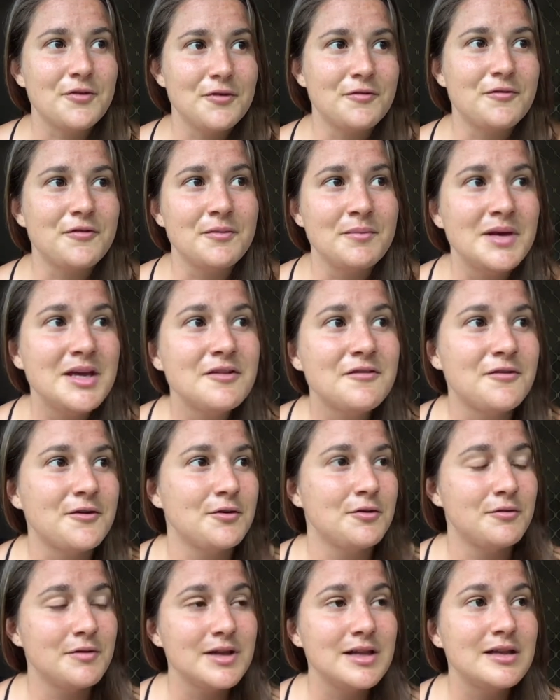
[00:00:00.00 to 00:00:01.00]
for me, for
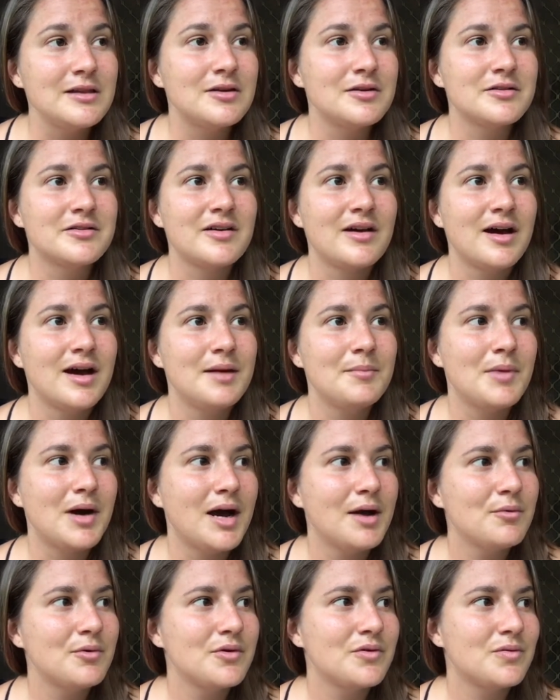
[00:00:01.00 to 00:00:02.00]
a really long time,
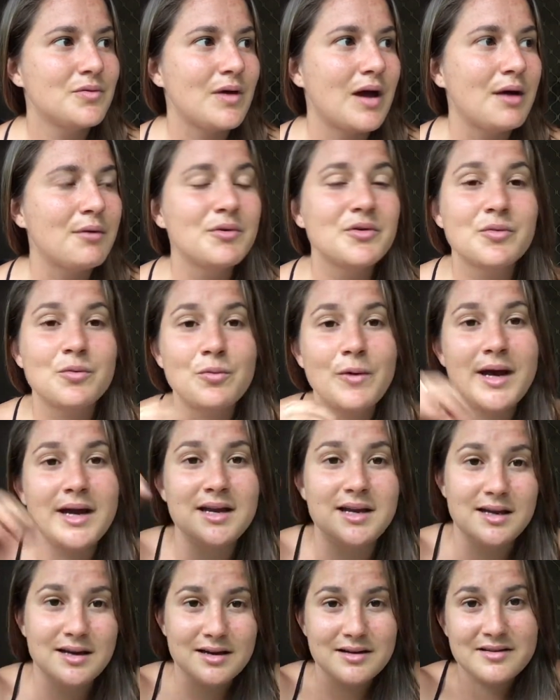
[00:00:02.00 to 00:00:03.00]
I was
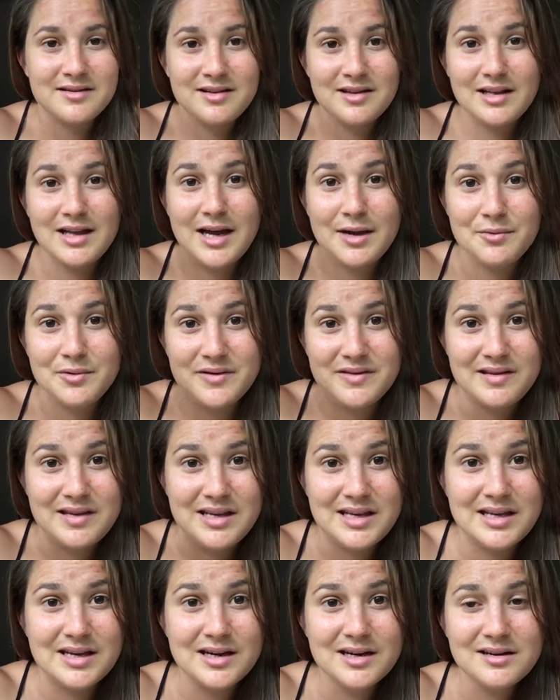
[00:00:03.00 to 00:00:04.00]
waiting until I was
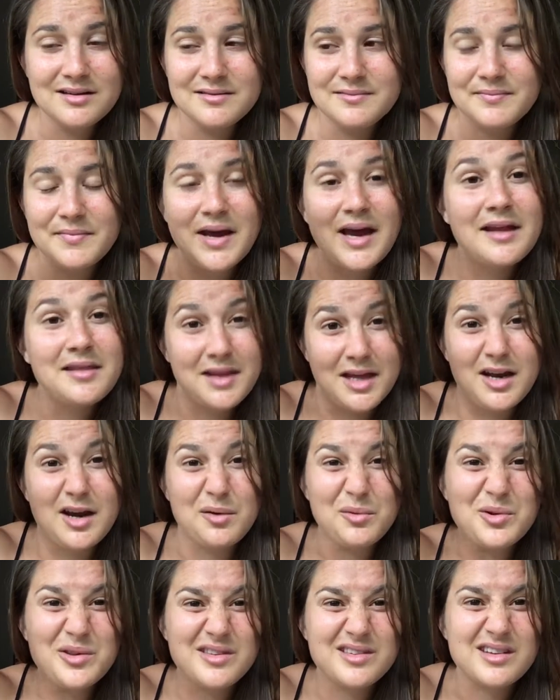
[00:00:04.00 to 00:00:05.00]
here and then I
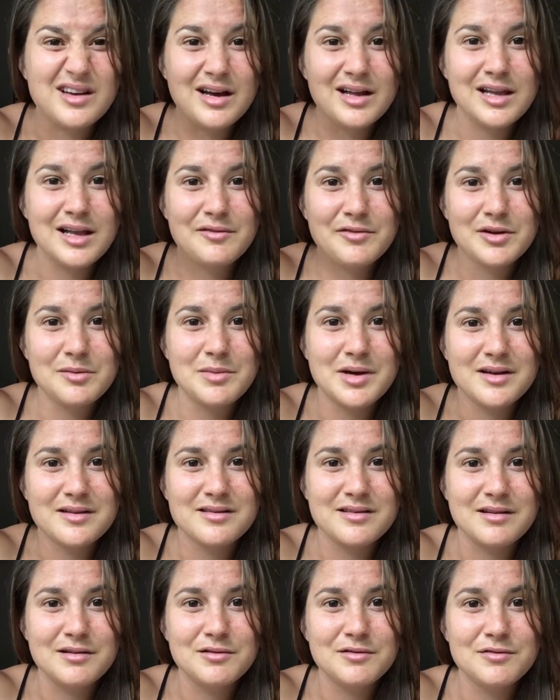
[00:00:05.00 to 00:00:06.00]
would start loving
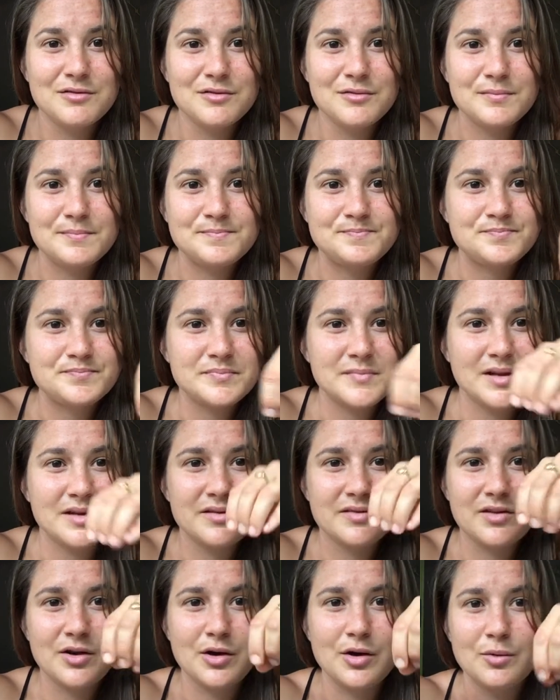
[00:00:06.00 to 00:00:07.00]
myself.
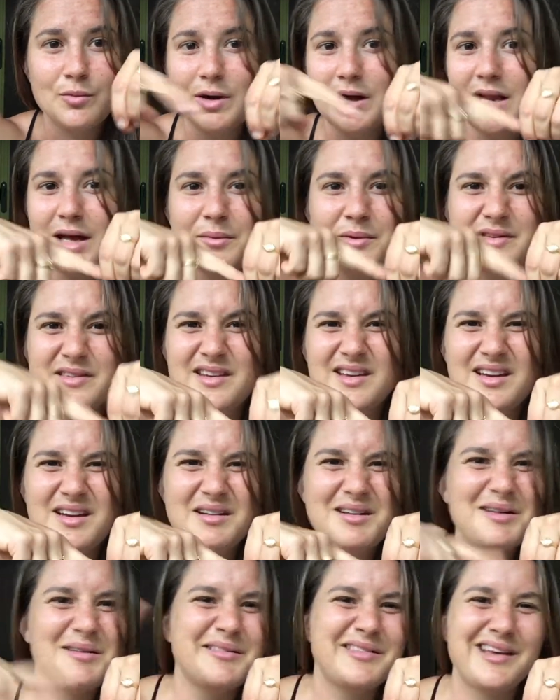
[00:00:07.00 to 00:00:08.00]
So while I was here,
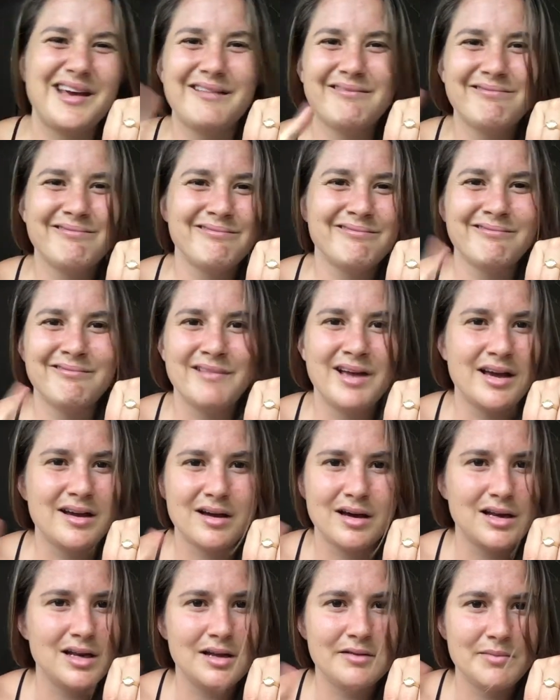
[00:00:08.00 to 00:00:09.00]
I was like, I
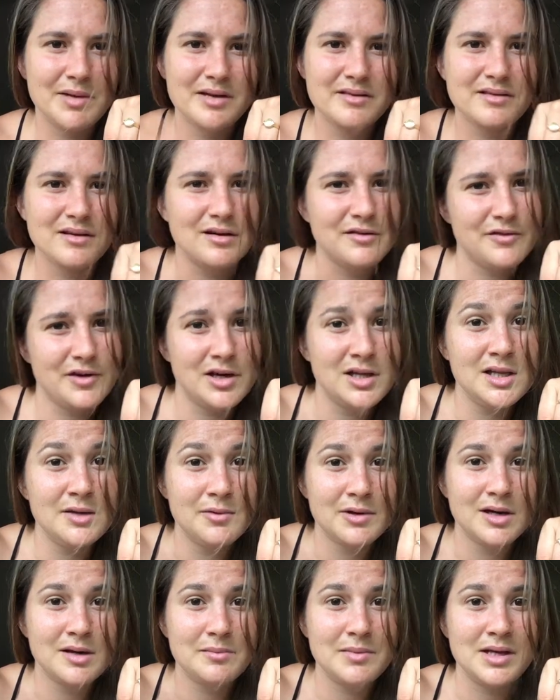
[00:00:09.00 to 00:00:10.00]
can't love myself, only
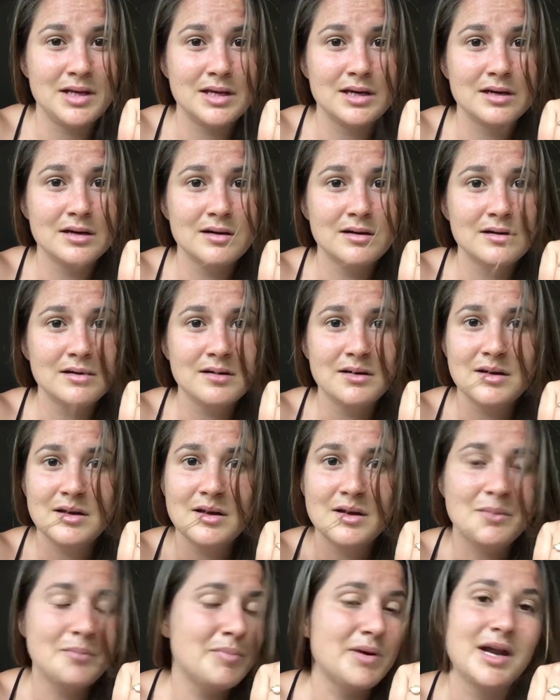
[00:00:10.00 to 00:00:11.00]
when I'm here.
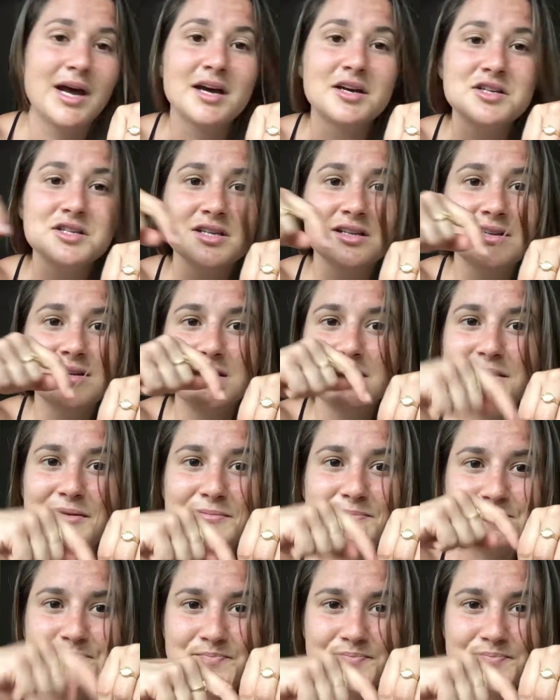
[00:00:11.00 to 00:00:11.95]
But actually,